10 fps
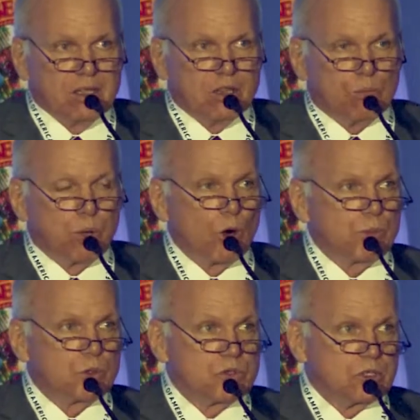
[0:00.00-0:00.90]
The
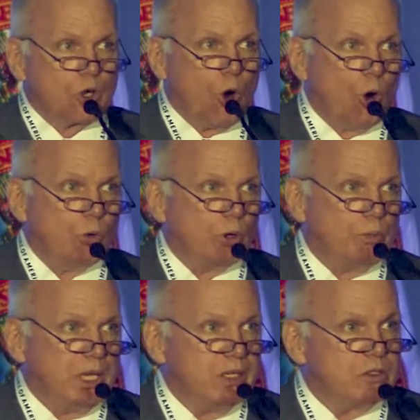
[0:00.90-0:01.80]
purpose and goal will
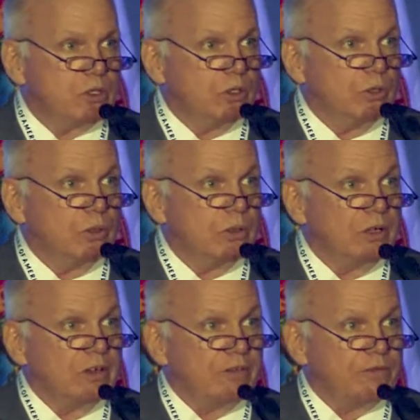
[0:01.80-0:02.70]
be to
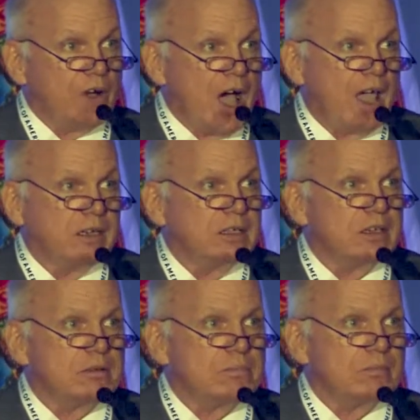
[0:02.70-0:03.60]
find
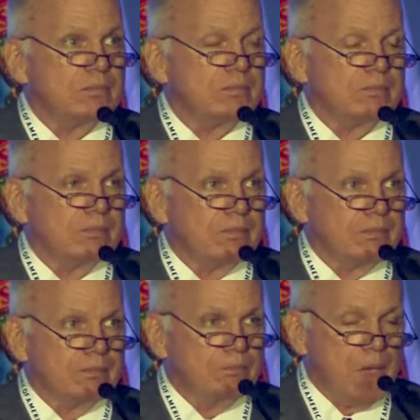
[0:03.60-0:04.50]

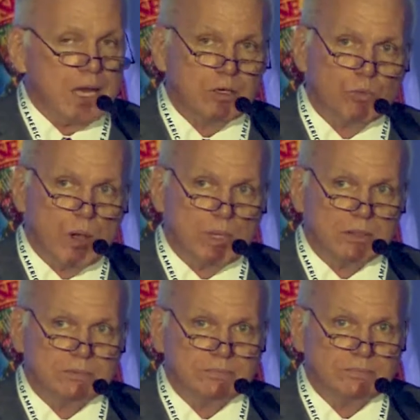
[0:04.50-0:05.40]
men and
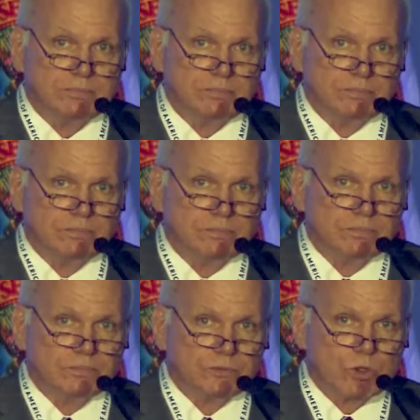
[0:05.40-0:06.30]
women
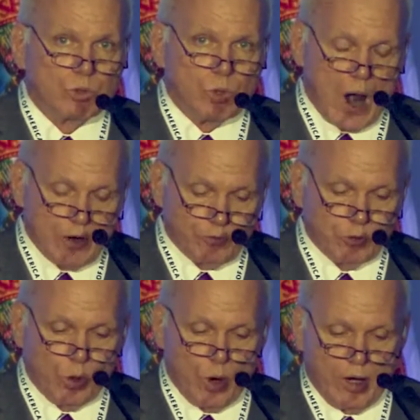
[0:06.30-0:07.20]
throughout
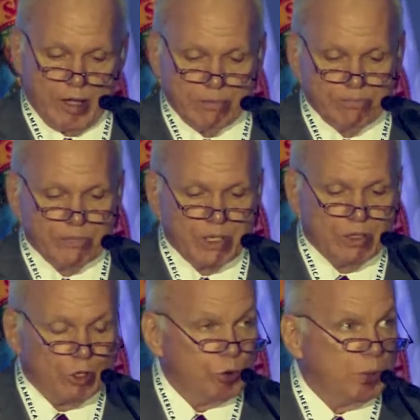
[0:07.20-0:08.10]
Florida
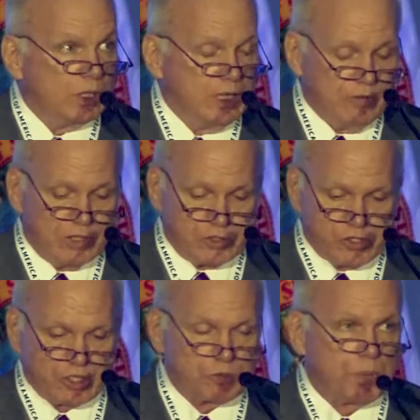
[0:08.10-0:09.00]
who believe in
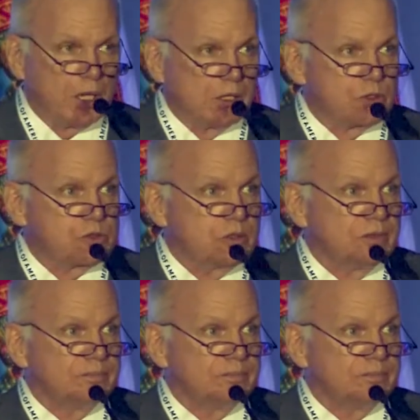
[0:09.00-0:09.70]
6 pillars,